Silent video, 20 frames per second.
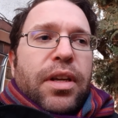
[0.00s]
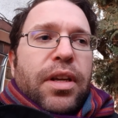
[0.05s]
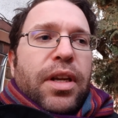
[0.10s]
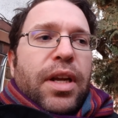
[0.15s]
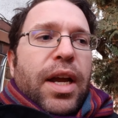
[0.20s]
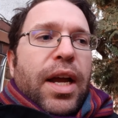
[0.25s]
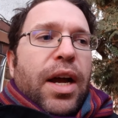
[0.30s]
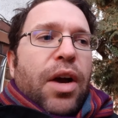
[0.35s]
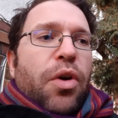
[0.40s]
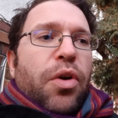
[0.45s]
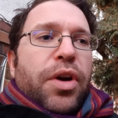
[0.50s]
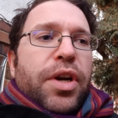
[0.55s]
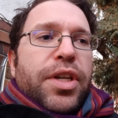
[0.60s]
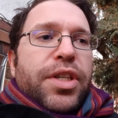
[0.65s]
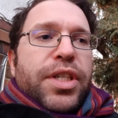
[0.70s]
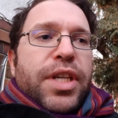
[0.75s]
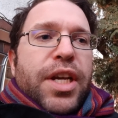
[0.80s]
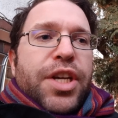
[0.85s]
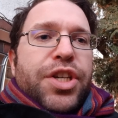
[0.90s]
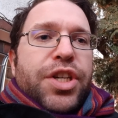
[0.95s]

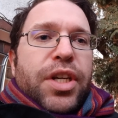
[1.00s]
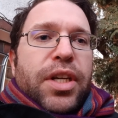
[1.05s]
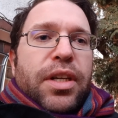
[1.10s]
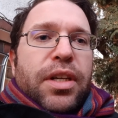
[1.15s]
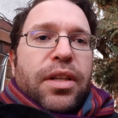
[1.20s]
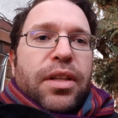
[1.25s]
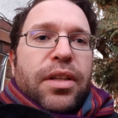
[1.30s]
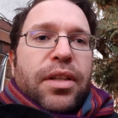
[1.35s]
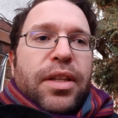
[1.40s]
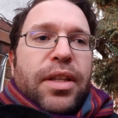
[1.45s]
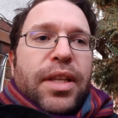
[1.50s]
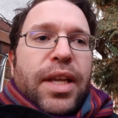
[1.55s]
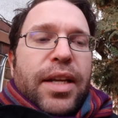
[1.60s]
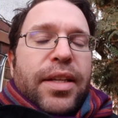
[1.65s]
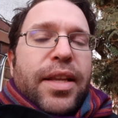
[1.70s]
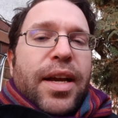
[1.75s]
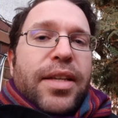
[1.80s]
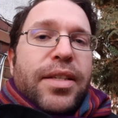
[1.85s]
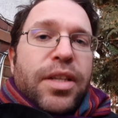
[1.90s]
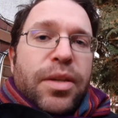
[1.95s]
organization that
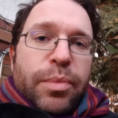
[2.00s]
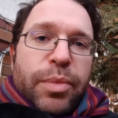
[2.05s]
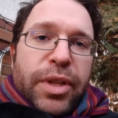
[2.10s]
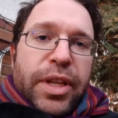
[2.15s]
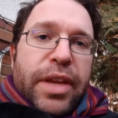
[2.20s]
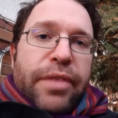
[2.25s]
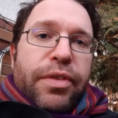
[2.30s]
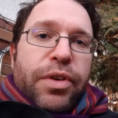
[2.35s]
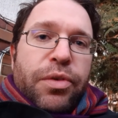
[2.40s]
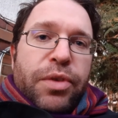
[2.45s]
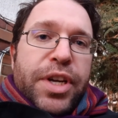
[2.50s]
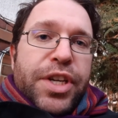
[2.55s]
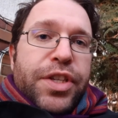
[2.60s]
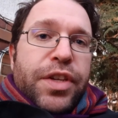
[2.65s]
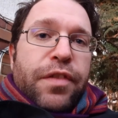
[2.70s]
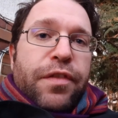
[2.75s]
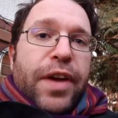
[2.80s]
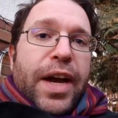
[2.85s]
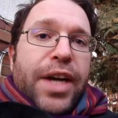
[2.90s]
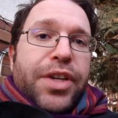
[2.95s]
doesn't believe in
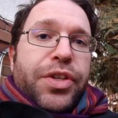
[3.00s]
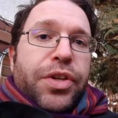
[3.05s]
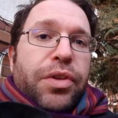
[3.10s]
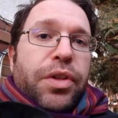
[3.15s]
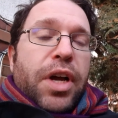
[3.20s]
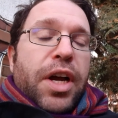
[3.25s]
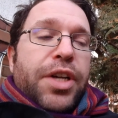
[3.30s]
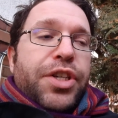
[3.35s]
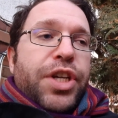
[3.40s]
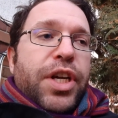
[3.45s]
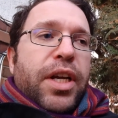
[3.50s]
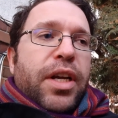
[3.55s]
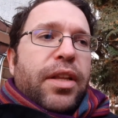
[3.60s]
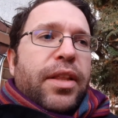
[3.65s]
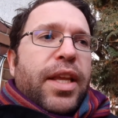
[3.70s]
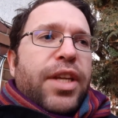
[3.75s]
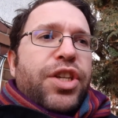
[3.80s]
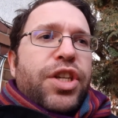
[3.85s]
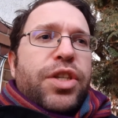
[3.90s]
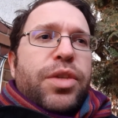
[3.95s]
reason, facts, or logic.
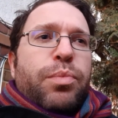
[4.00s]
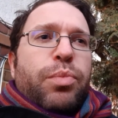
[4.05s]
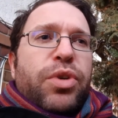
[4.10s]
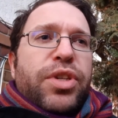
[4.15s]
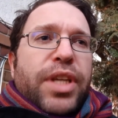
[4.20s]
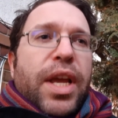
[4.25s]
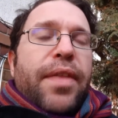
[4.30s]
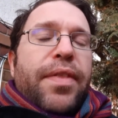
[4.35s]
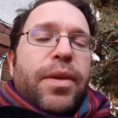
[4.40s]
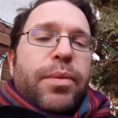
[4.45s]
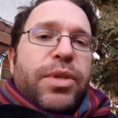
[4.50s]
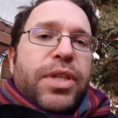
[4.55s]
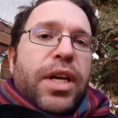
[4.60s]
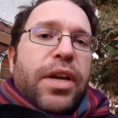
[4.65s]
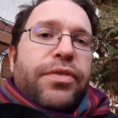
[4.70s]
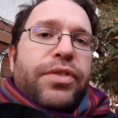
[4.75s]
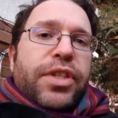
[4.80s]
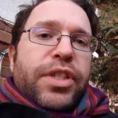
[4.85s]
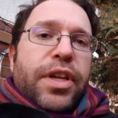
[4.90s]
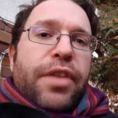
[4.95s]
They just present
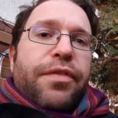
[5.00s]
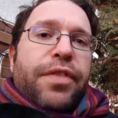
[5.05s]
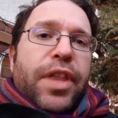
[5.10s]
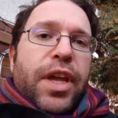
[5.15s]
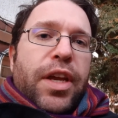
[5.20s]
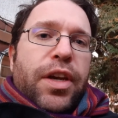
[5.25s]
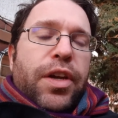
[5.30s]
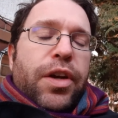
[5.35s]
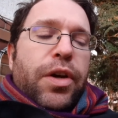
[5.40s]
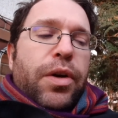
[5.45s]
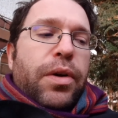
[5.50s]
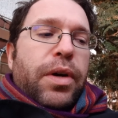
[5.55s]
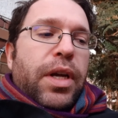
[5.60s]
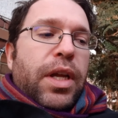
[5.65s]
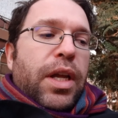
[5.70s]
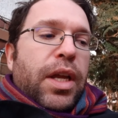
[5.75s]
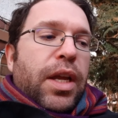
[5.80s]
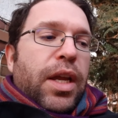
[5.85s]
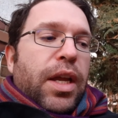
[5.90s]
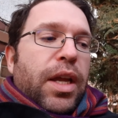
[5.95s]
themselves as if they do.
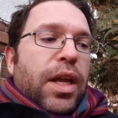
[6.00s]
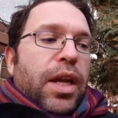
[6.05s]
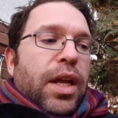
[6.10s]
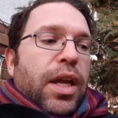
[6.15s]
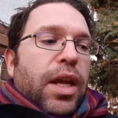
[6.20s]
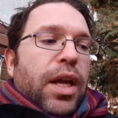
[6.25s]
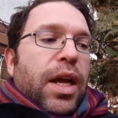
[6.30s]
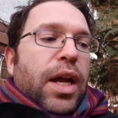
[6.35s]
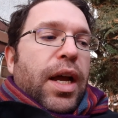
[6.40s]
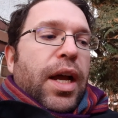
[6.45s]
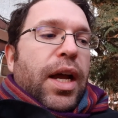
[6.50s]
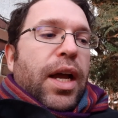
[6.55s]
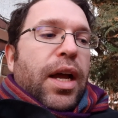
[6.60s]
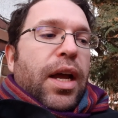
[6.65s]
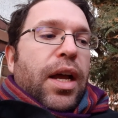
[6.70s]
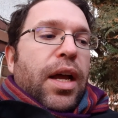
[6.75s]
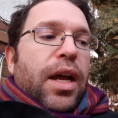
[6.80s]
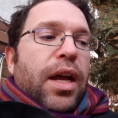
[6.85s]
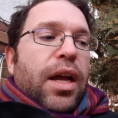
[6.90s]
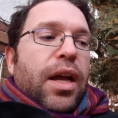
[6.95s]

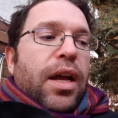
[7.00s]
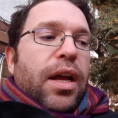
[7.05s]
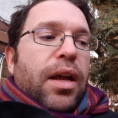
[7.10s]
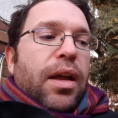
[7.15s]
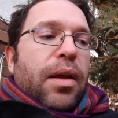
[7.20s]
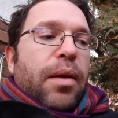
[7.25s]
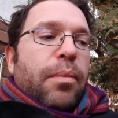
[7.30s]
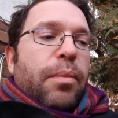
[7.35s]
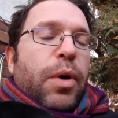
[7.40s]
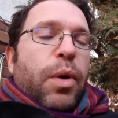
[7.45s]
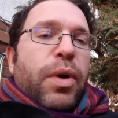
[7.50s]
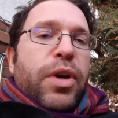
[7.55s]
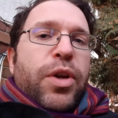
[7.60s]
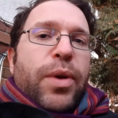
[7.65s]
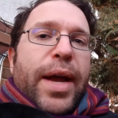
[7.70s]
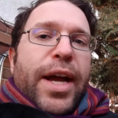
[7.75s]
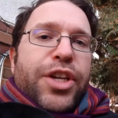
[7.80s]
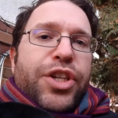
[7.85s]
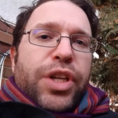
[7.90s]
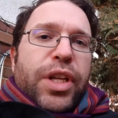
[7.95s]
But when you
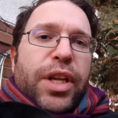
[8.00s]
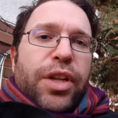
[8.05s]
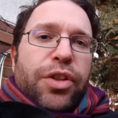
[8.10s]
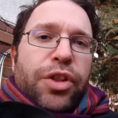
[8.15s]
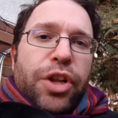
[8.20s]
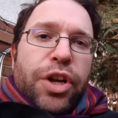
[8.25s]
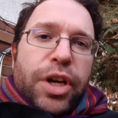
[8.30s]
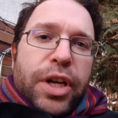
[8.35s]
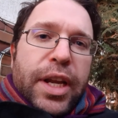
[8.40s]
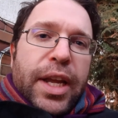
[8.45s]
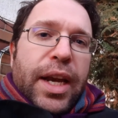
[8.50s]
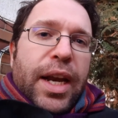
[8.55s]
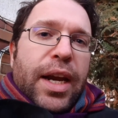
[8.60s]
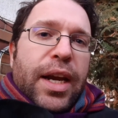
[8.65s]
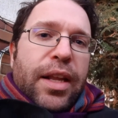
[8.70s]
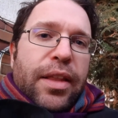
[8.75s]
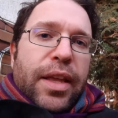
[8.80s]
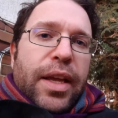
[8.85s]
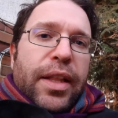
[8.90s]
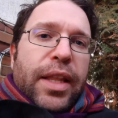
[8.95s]
actually look at
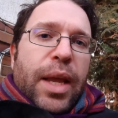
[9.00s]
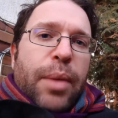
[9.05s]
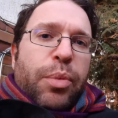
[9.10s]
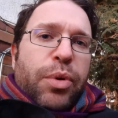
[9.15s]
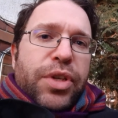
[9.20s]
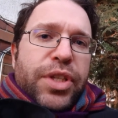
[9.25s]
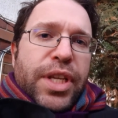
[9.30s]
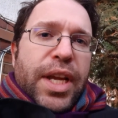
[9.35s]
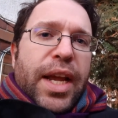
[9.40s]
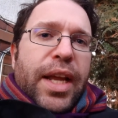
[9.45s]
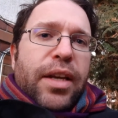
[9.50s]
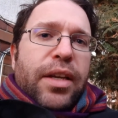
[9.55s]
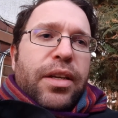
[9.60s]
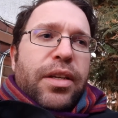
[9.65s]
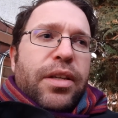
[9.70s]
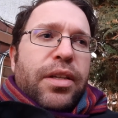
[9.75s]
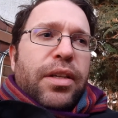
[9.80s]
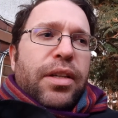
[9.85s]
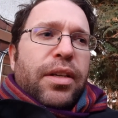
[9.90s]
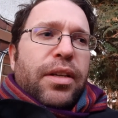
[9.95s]
anything they
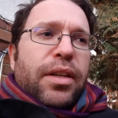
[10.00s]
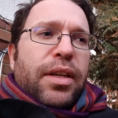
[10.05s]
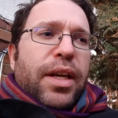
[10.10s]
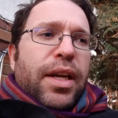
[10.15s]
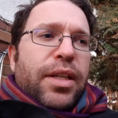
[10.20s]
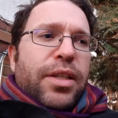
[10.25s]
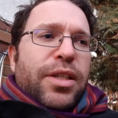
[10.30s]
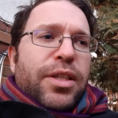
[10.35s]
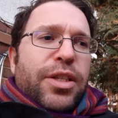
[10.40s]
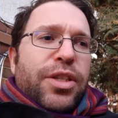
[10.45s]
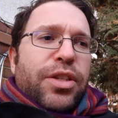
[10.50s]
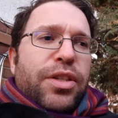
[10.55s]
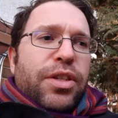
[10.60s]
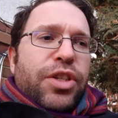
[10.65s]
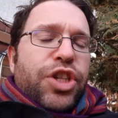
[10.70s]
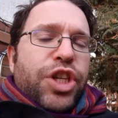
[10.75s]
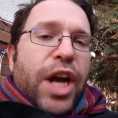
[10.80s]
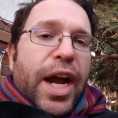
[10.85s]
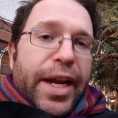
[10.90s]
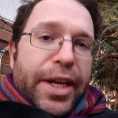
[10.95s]
present, it's
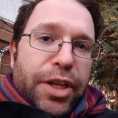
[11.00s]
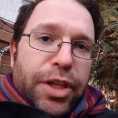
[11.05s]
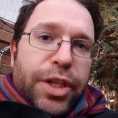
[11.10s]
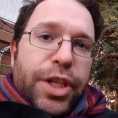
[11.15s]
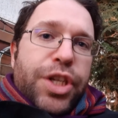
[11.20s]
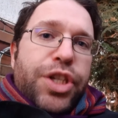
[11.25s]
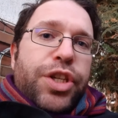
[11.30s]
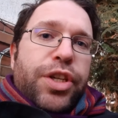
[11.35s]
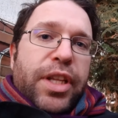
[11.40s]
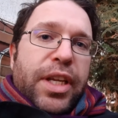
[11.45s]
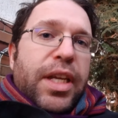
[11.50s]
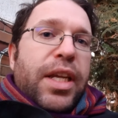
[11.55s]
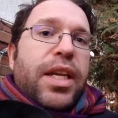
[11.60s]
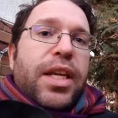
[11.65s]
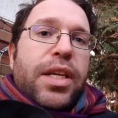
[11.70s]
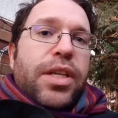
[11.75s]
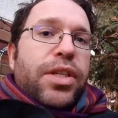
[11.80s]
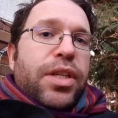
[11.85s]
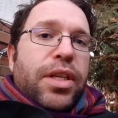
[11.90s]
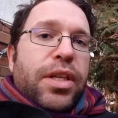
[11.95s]
childishly
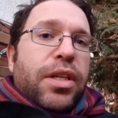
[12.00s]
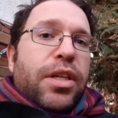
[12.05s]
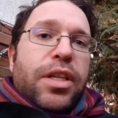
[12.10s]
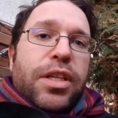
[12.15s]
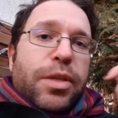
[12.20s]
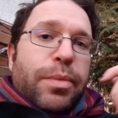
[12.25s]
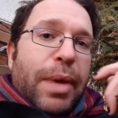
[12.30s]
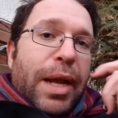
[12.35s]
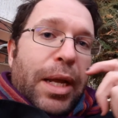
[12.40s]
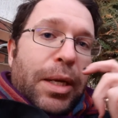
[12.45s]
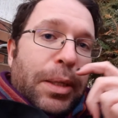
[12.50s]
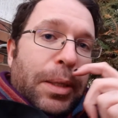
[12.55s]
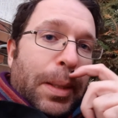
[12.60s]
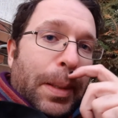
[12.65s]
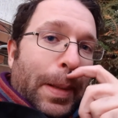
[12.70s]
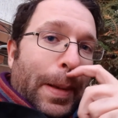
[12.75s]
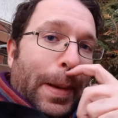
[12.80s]
easy to dismantle.